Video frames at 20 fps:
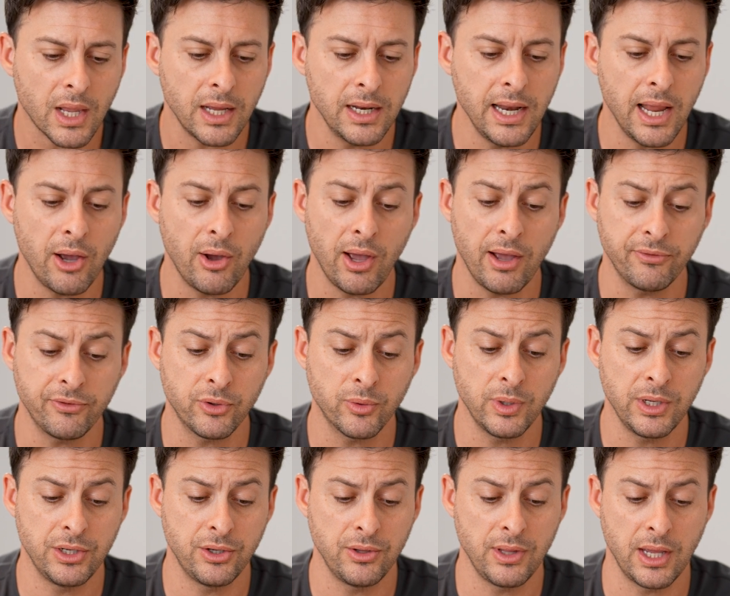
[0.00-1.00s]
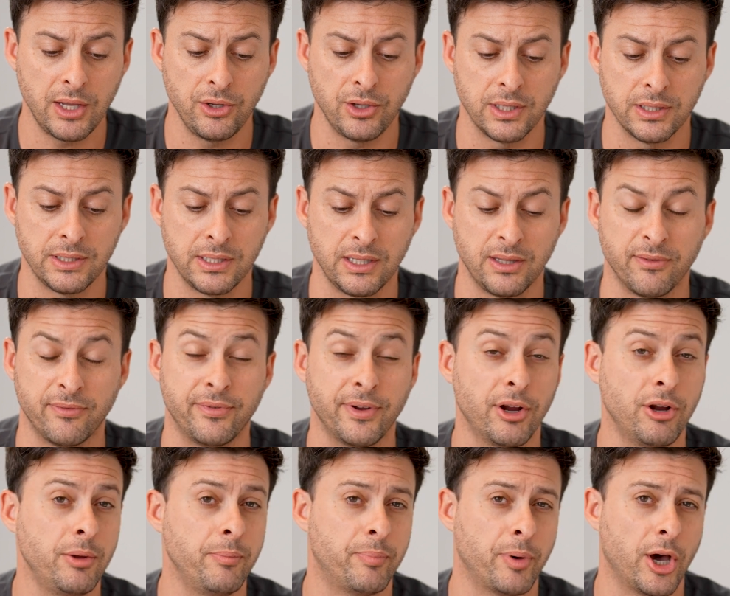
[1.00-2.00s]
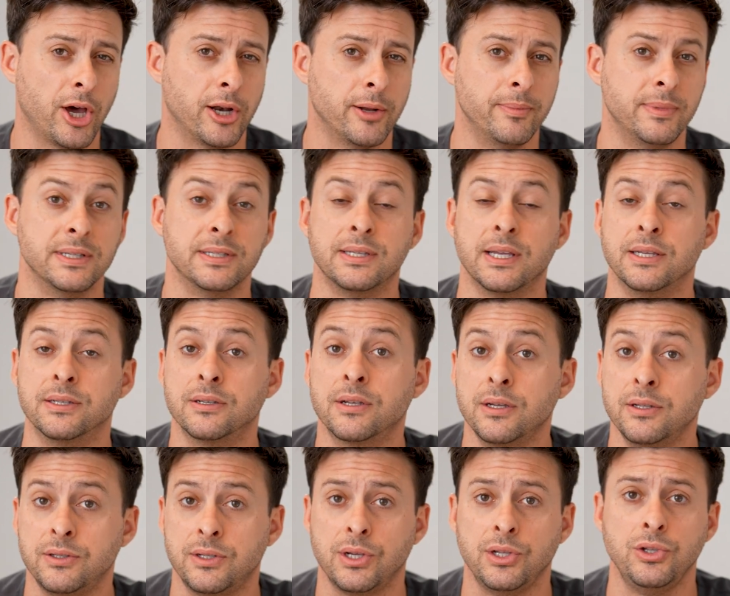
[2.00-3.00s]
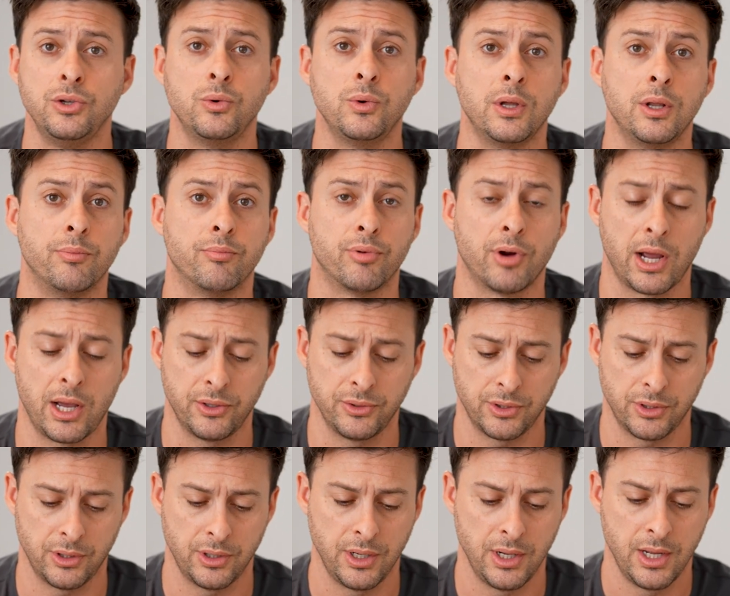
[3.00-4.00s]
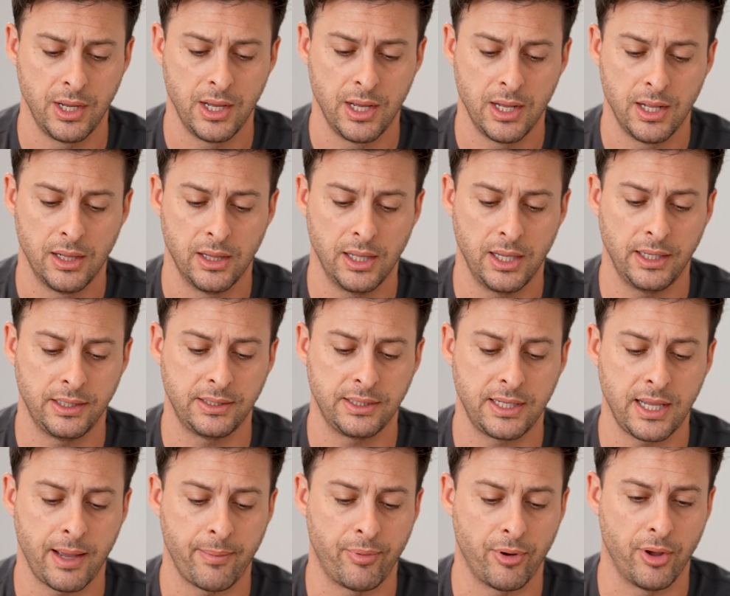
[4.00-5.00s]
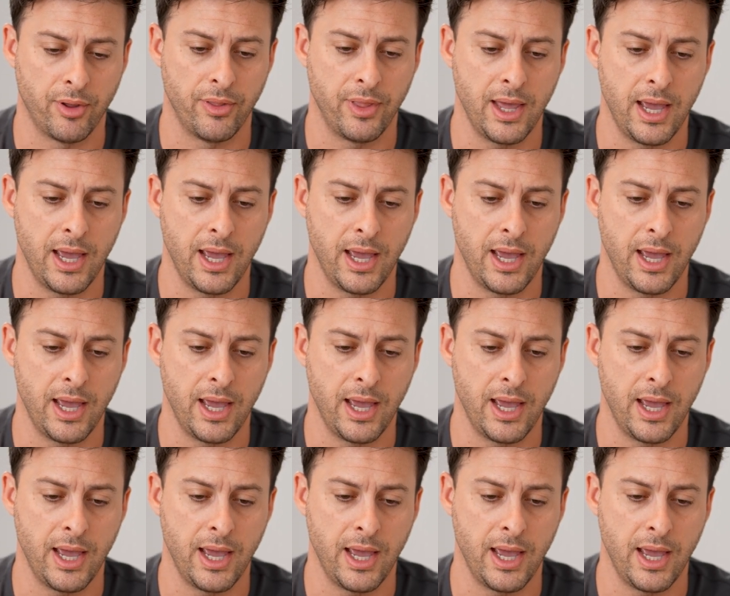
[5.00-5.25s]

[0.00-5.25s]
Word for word: Now, after we do that, you can see at the very bottom, it says continue in browser. Let's tap on